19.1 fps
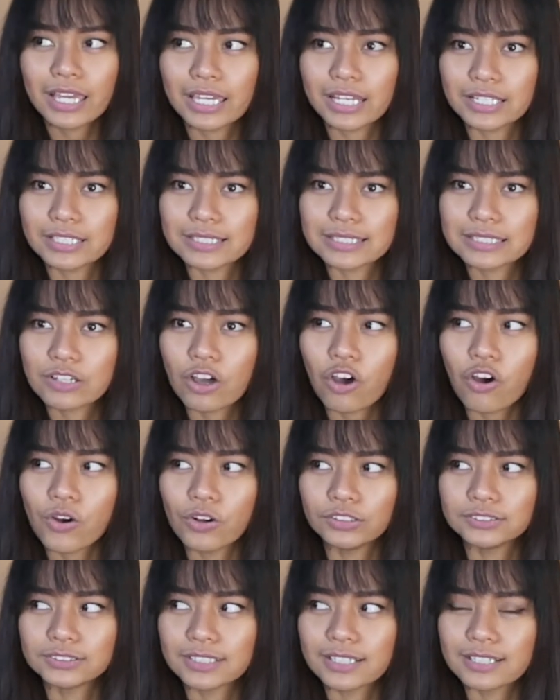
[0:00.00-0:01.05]
It is
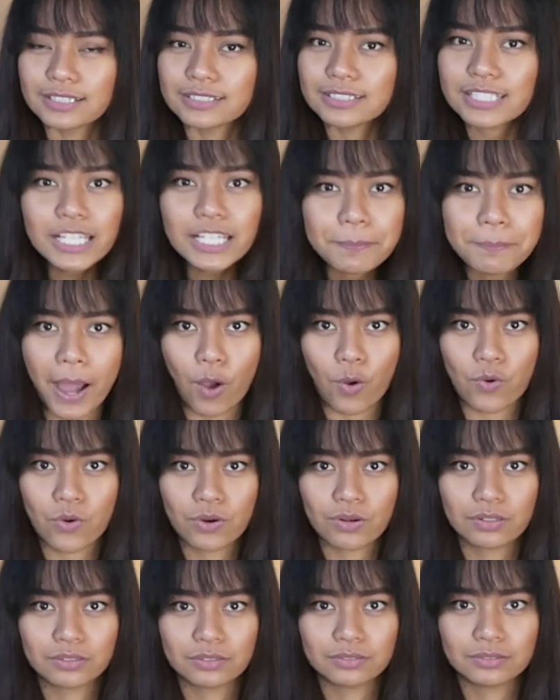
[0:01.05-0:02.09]
called Dickbauch.
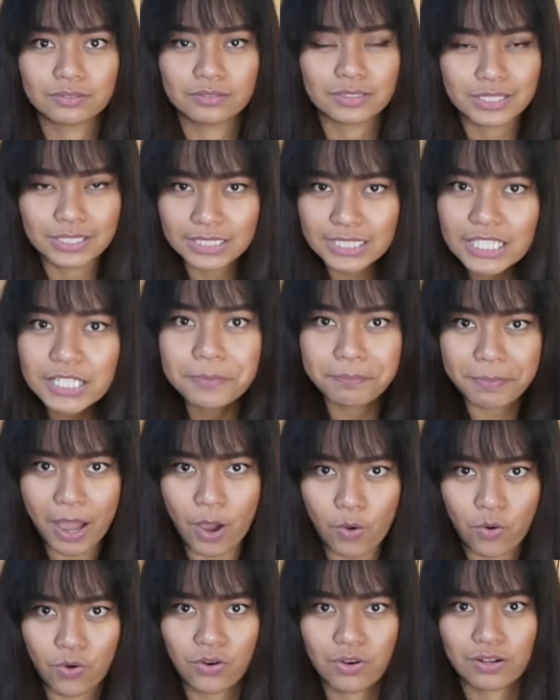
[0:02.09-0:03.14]

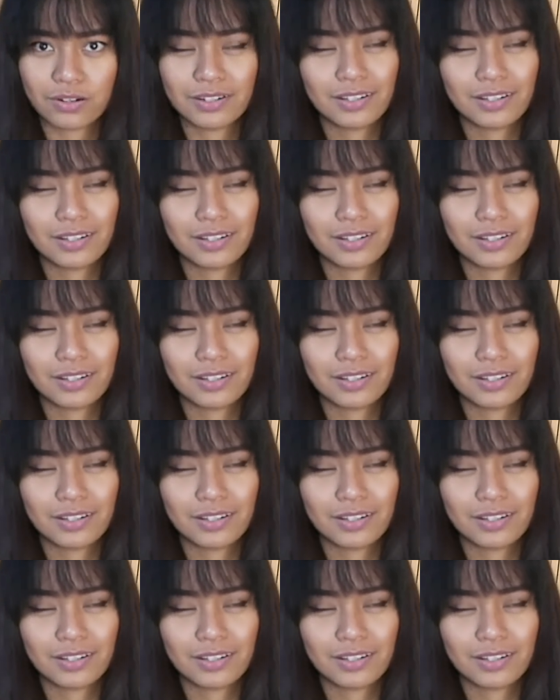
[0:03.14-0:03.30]
Dickbauch.